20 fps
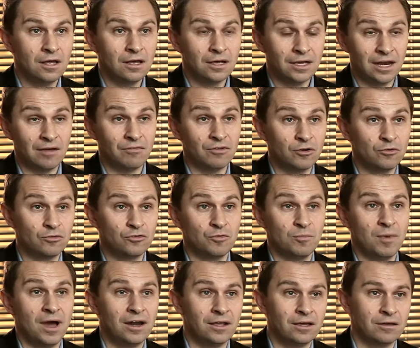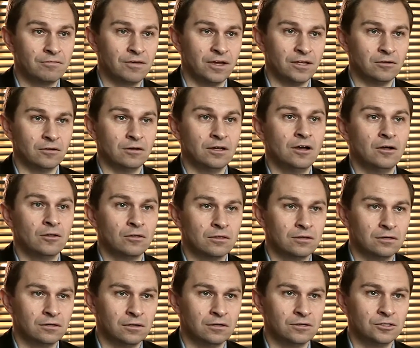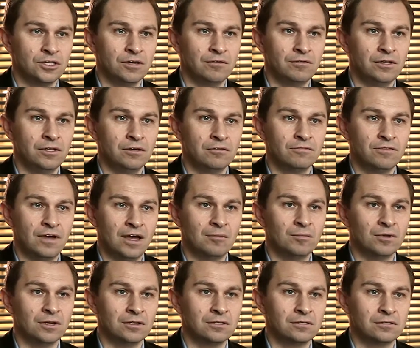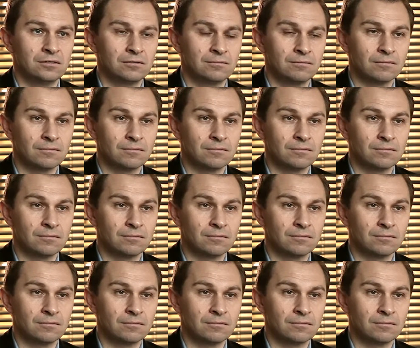can have a dramatic effect on health and longevity in families.